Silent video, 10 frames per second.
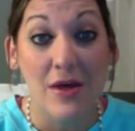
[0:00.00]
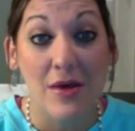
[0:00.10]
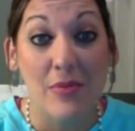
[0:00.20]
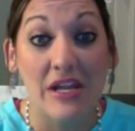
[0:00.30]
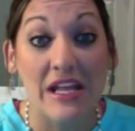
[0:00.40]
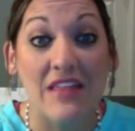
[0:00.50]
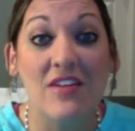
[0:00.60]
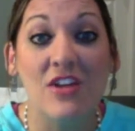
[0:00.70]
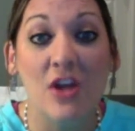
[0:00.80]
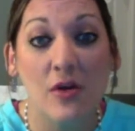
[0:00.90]
But in the
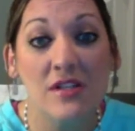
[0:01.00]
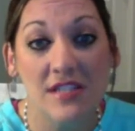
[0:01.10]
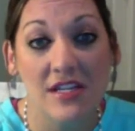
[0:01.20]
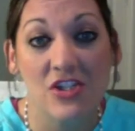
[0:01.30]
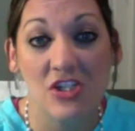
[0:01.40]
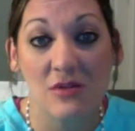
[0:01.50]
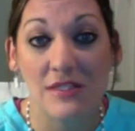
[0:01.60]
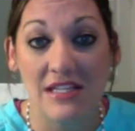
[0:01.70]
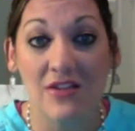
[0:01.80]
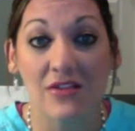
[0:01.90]
noticing, she was
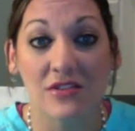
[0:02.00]
healed.